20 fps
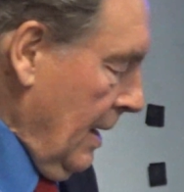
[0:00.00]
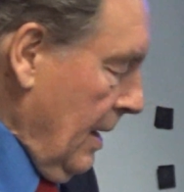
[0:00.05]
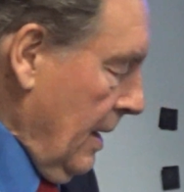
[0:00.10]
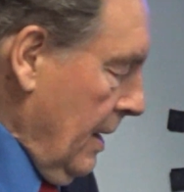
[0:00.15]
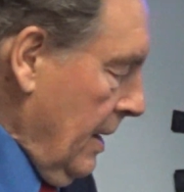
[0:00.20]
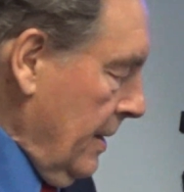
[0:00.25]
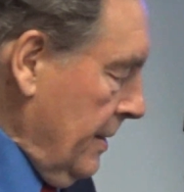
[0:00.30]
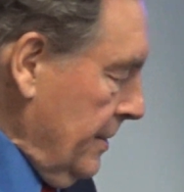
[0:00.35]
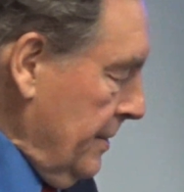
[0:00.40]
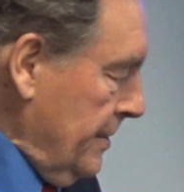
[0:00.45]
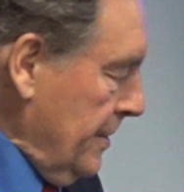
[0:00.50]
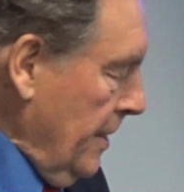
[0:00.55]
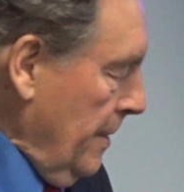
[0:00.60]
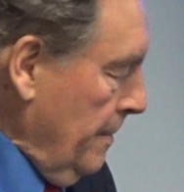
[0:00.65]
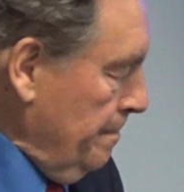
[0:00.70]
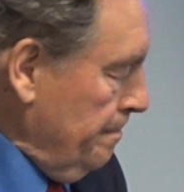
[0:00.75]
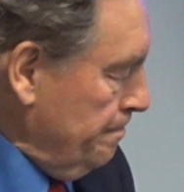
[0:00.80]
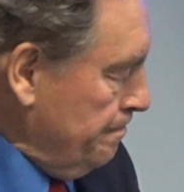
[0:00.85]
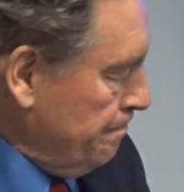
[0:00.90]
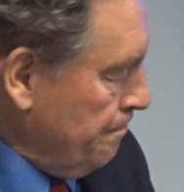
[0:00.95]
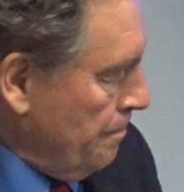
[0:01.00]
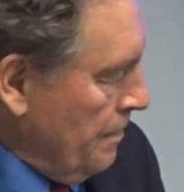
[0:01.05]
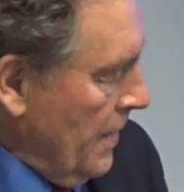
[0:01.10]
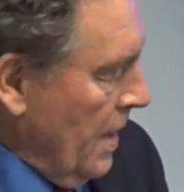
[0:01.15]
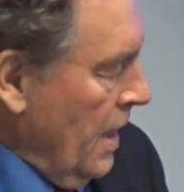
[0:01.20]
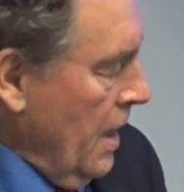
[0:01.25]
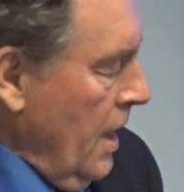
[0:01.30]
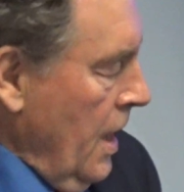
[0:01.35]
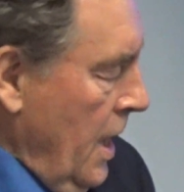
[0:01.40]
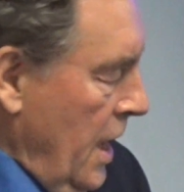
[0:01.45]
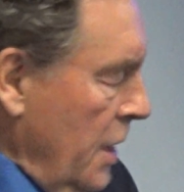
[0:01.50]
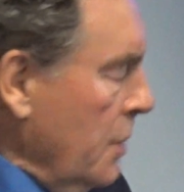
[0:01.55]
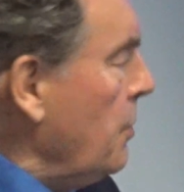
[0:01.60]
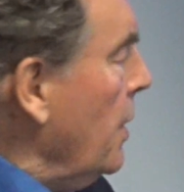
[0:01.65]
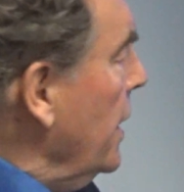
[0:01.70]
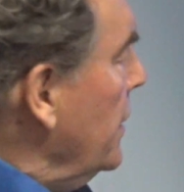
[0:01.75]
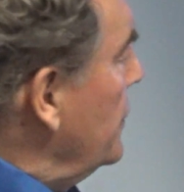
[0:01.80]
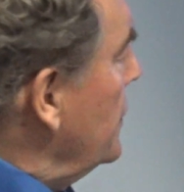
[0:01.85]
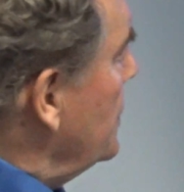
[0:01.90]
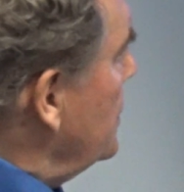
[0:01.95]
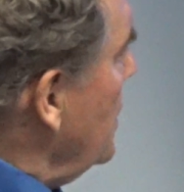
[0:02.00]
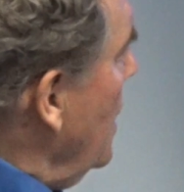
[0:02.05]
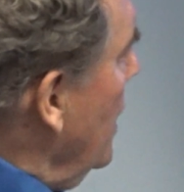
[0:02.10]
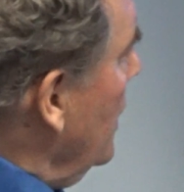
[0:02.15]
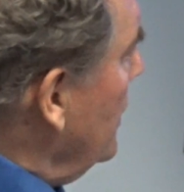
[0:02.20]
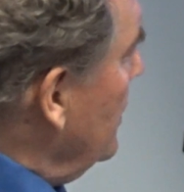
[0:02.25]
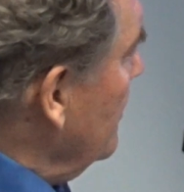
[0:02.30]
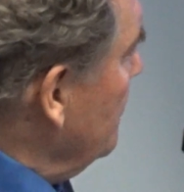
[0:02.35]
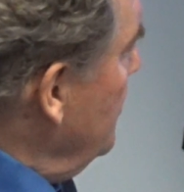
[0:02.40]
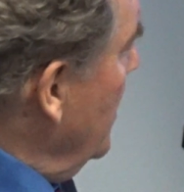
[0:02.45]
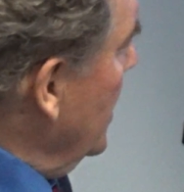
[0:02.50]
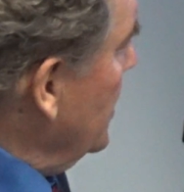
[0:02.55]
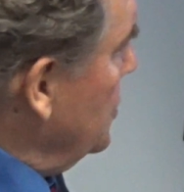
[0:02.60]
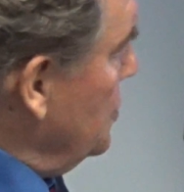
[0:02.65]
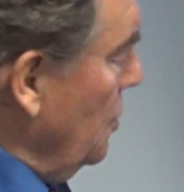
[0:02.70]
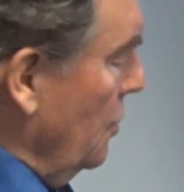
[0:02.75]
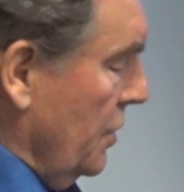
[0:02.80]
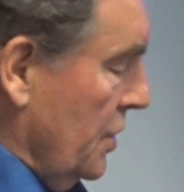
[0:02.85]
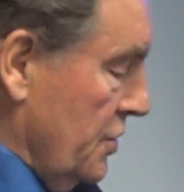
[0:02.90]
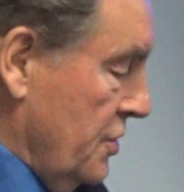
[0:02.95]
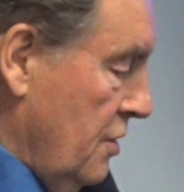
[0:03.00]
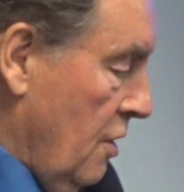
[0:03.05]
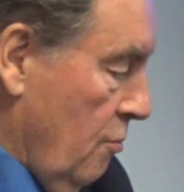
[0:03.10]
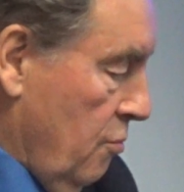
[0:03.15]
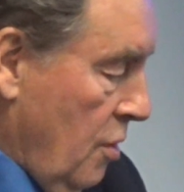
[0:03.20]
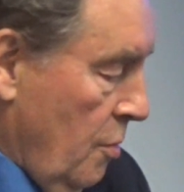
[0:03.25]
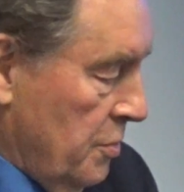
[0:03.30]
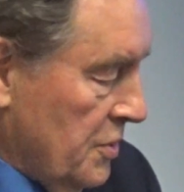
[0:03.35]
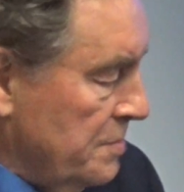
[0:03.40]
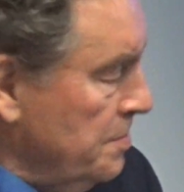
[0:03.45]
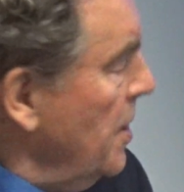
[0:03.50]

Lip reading: And anyway, the title of my talk is not what was